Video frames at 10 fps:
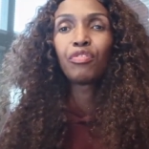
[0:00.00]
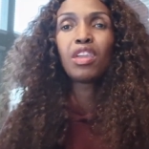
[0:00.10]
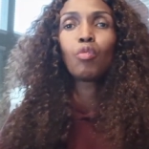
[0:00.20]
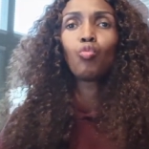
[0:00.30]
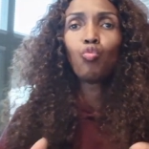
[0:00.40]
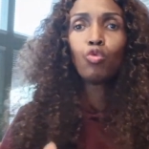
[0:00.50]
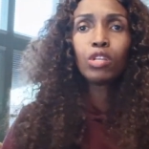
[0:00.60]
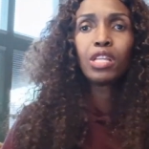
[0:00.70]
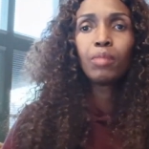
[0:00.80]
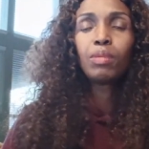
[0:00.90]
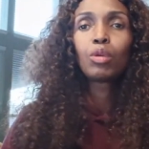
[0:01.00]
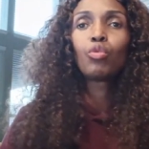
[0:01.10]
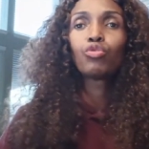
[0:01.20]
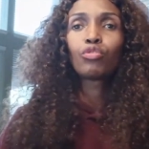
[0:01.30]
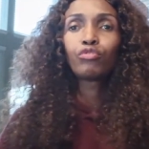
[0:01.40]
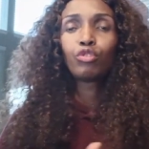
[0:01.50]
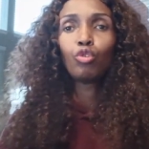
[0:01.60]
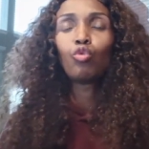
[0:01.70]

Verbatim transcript: They are wounded because of no